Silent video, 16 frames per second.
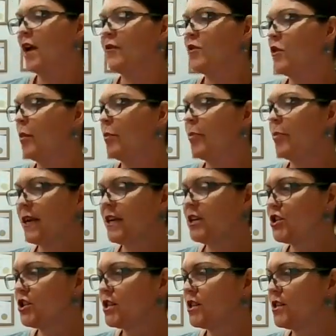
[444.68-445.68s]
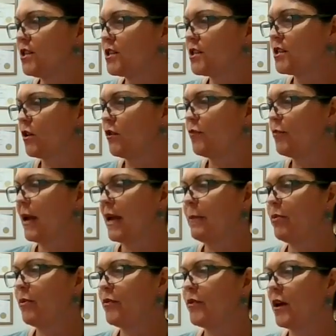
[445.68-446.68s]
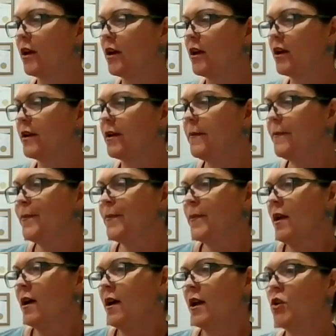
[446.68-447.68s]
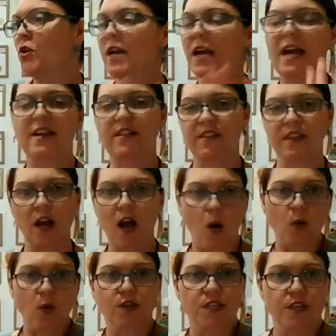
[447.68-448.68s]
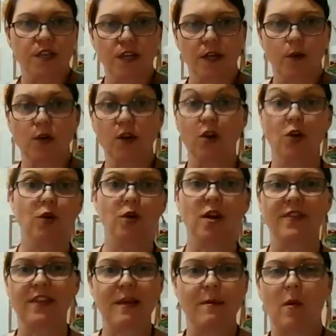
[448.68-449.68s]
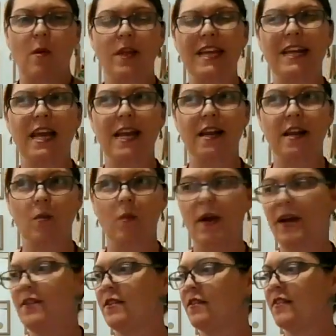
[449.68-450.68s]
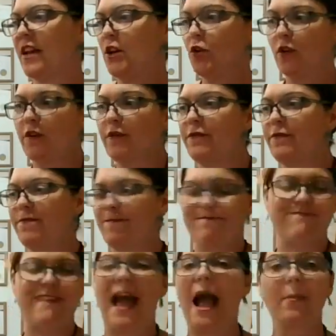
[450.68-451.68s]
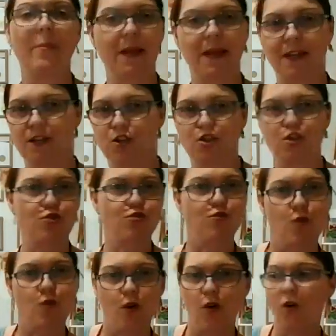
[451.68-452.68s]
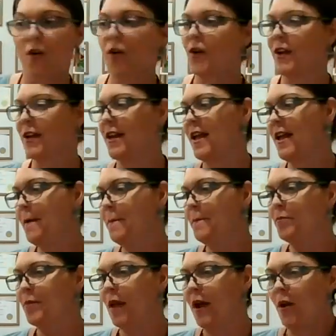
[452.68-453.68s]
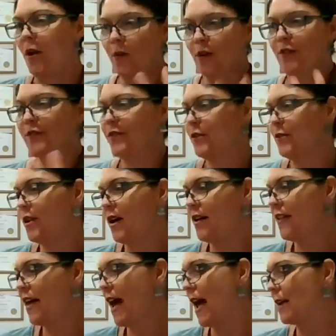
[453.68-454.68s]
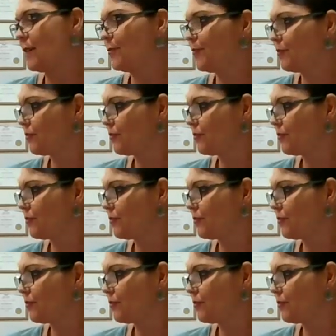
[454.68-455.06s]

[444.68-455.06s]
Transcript: I've got pictures of people that I look at and think, I want to look like them, or in a way that they look happy and strong, and I want to feel like that.